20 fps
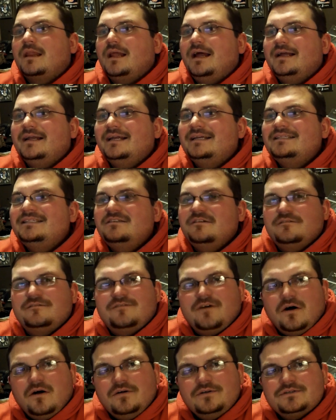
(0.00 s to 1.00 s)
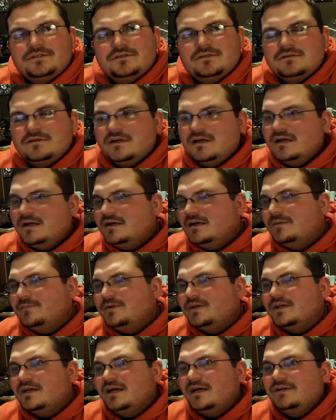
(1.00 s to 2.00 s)
I guess, default,
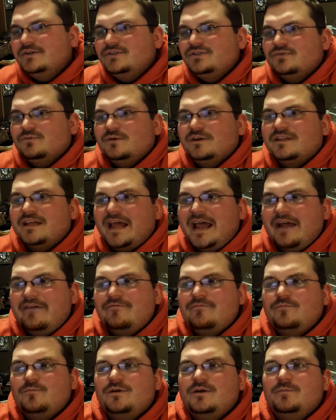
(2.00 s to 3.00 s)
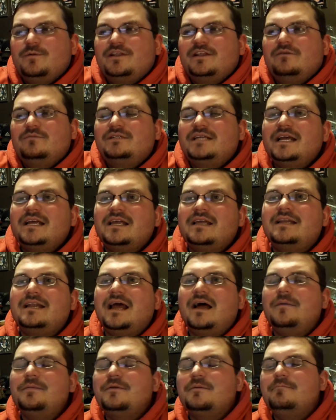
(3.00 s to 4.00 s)
because with them taking
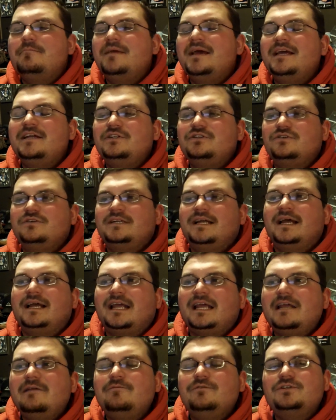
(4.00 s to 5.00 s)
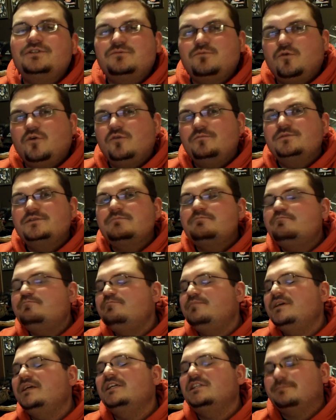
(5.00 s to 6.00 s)
down the major deck, Evil Swarm's
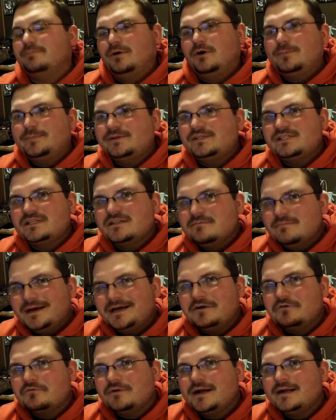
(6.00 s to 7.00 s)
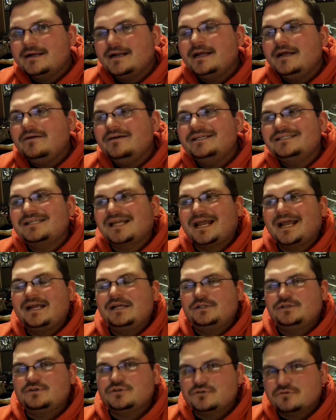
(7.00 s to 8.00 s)
biggest purpose in the meta right now is to
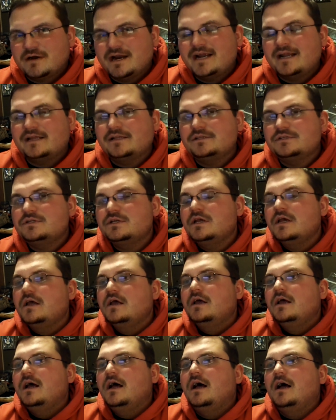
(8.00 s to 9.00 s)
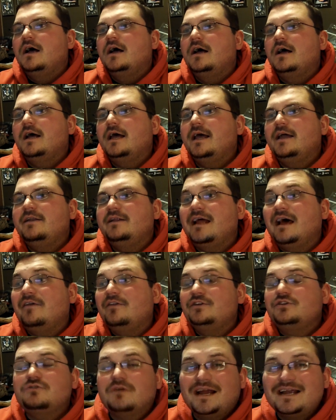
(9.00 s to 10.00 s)
answer dragons. And now
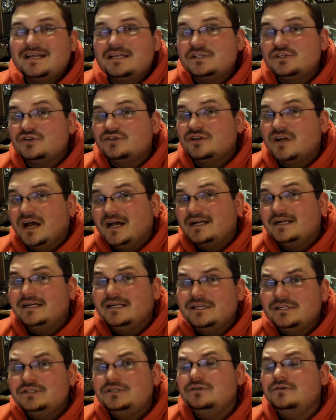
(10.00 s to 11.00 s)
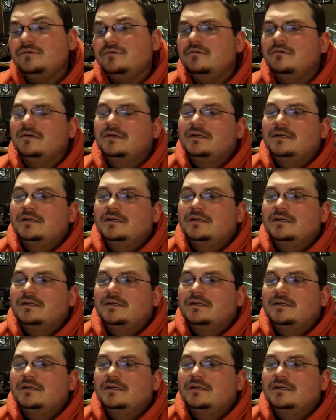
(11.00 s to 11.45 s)
that dragons are not an issue,